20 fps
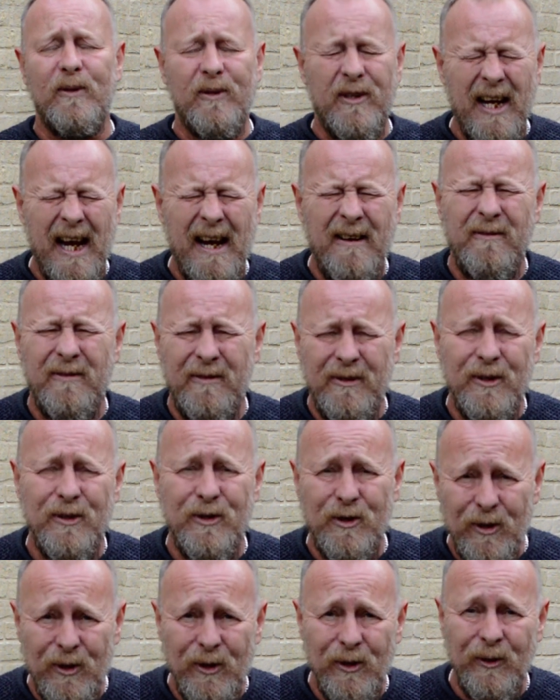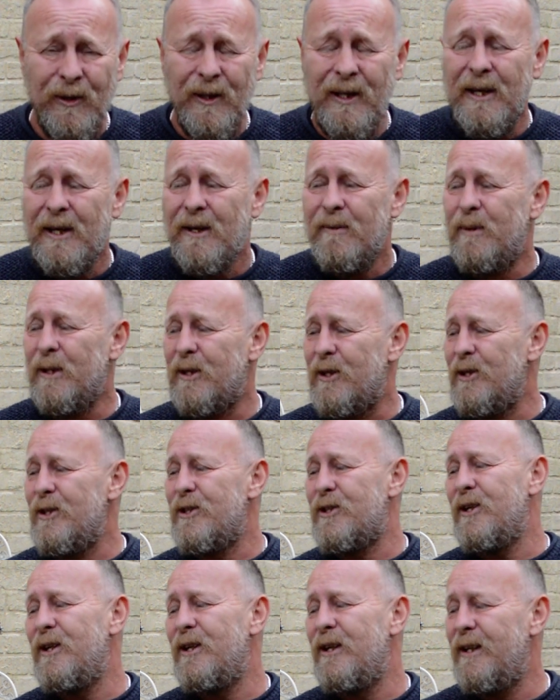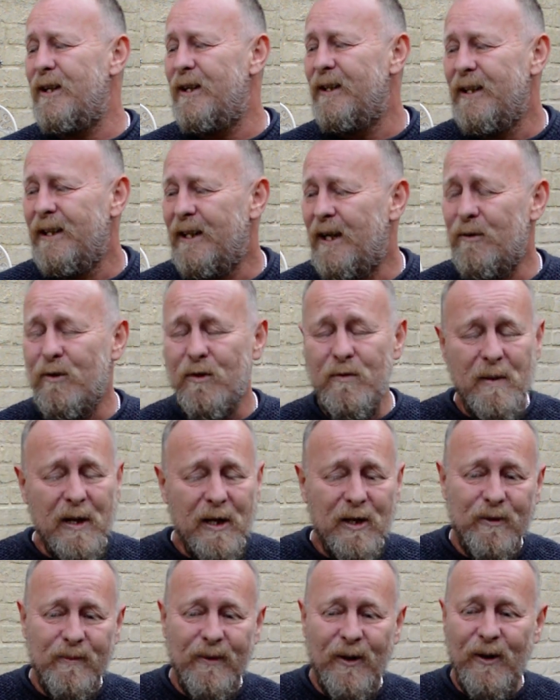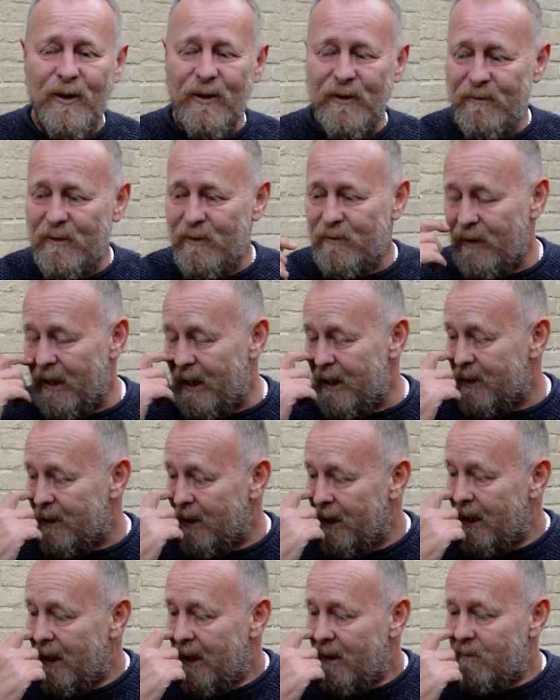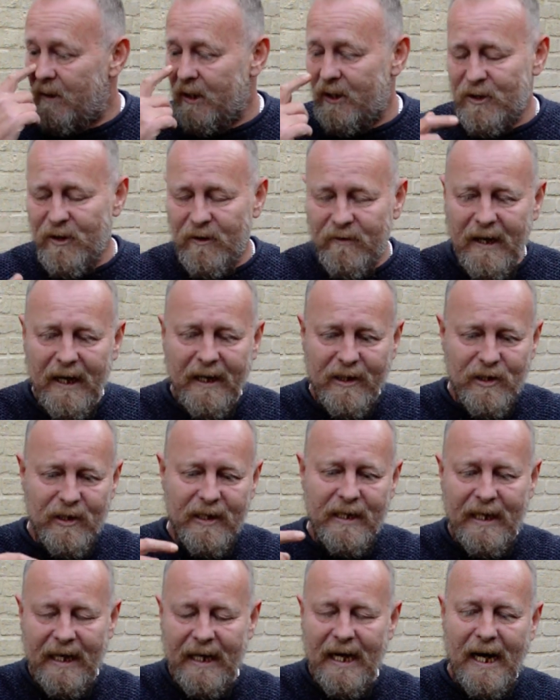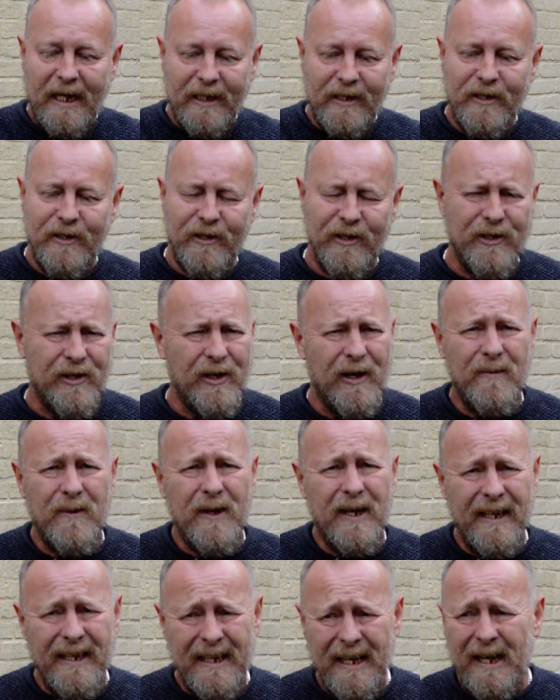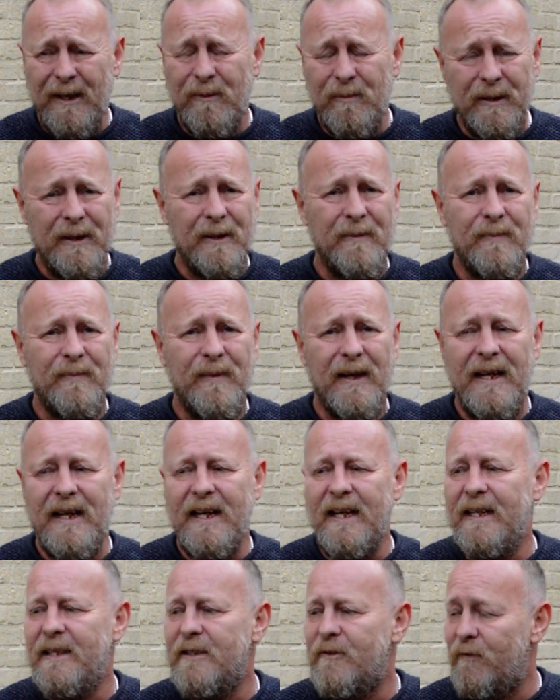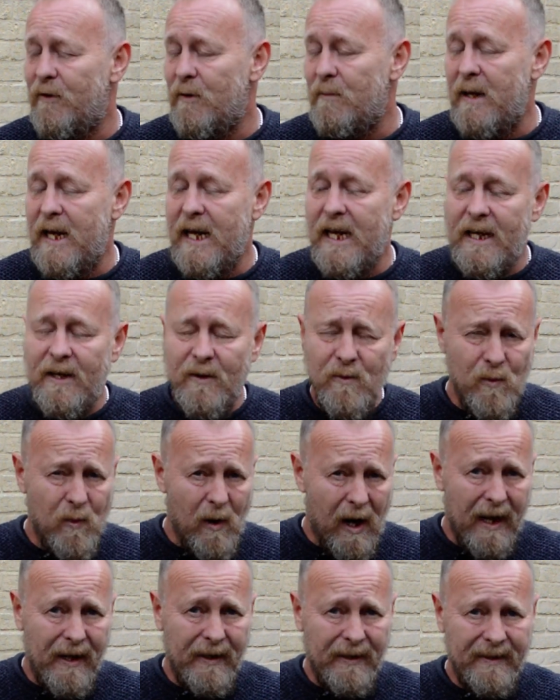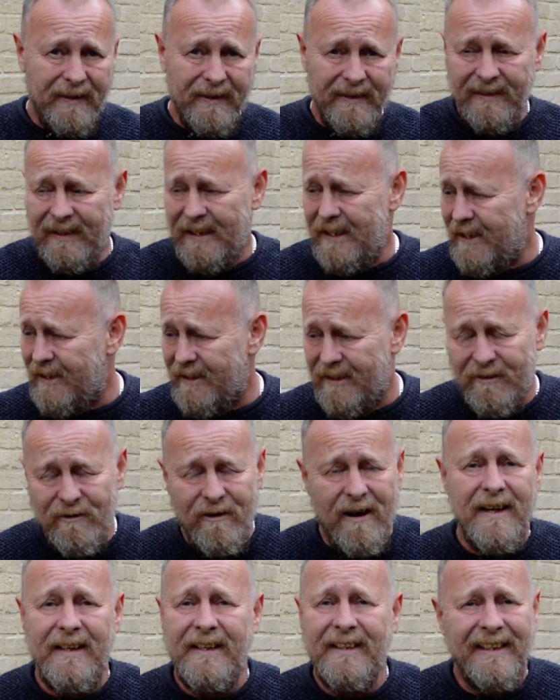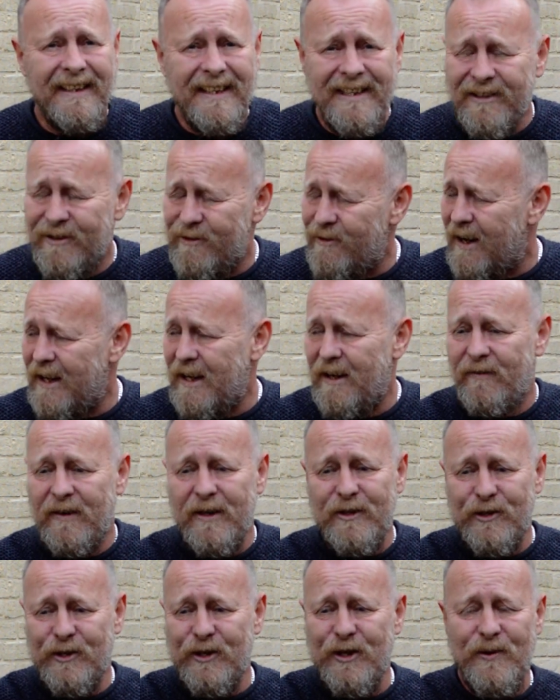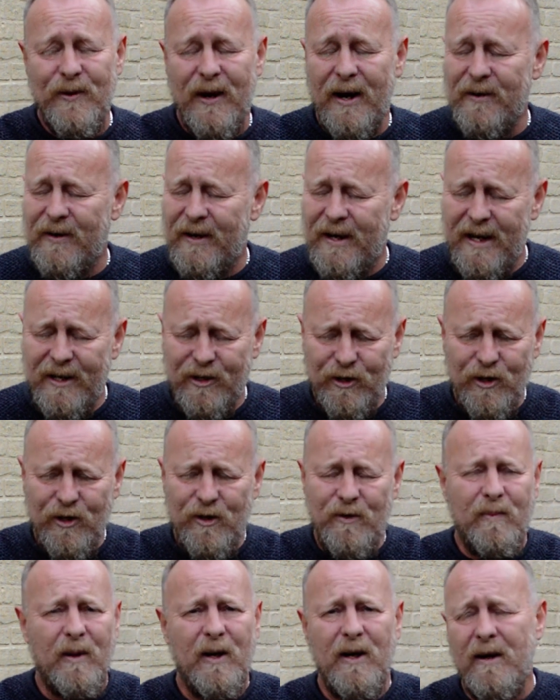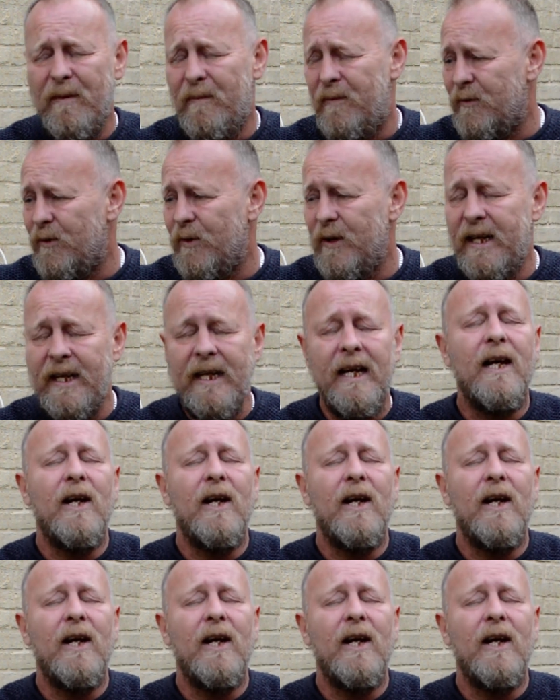10 foot tall, because with a big smile on my face, because I've actually connected to someone and helping them. And for me, one is great. That's great. If there's two out there, superb. 3,